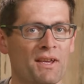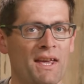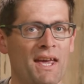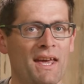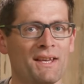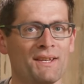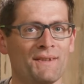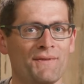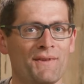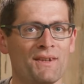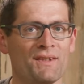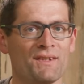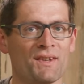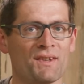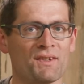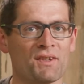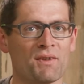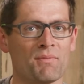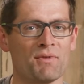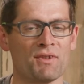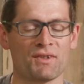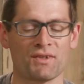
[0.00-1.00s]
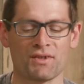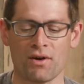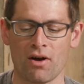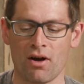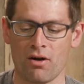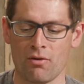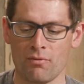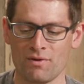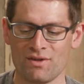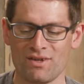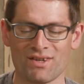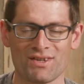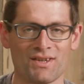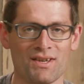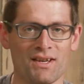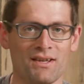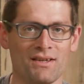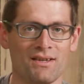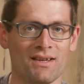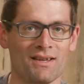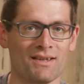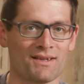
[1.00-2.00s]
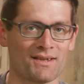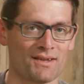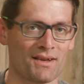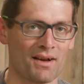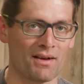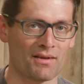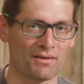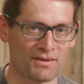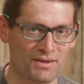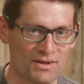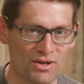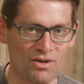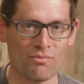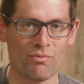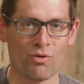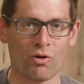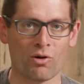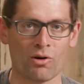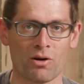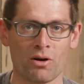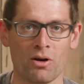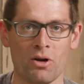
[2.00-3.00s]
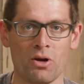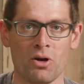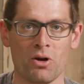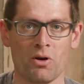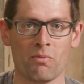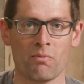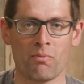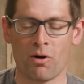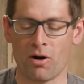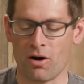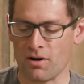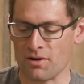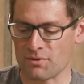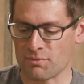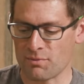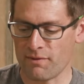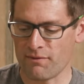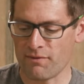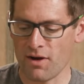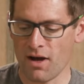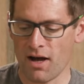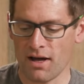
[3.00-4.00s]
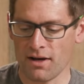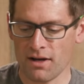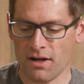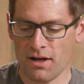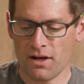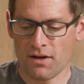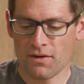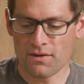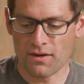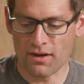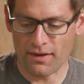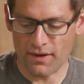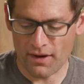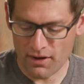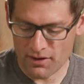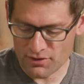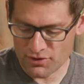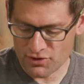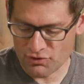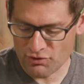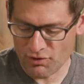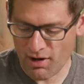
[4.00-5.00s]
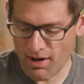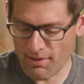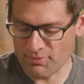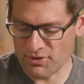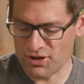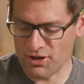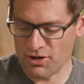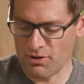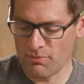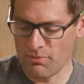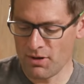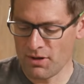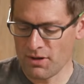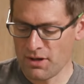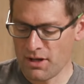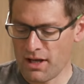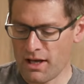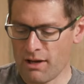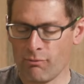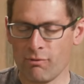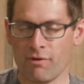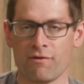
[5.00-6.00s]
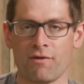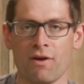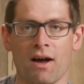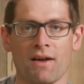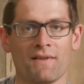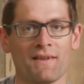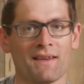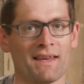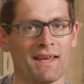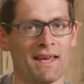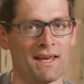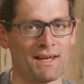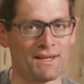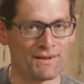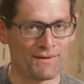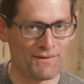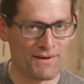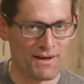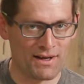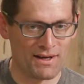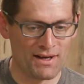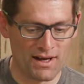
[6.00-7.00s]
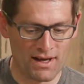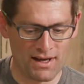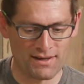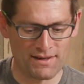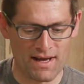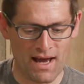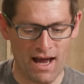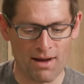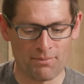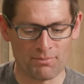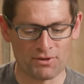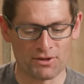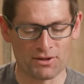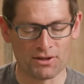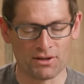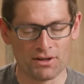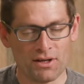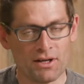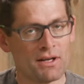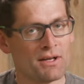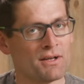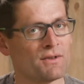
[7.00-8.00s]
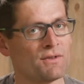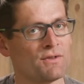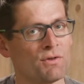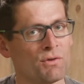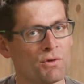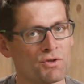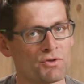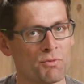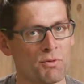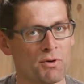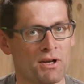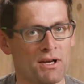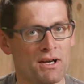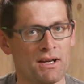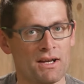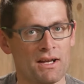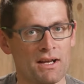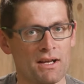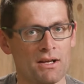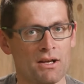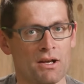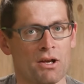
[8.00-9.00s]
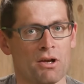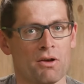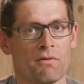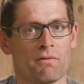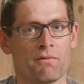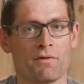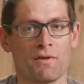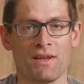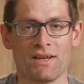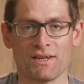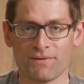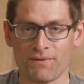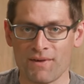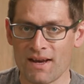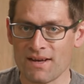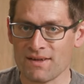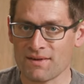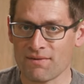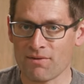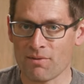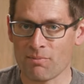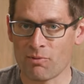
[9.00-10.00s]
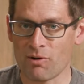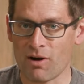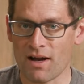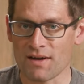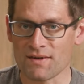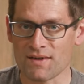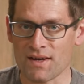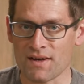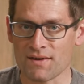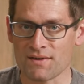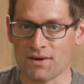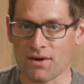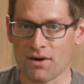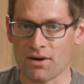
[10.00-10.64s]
the case feed system install, we just need to install 2 more parts. We've got the large drop tube, we've got the case feed adapter. Tools we're gonna need for this phase of the process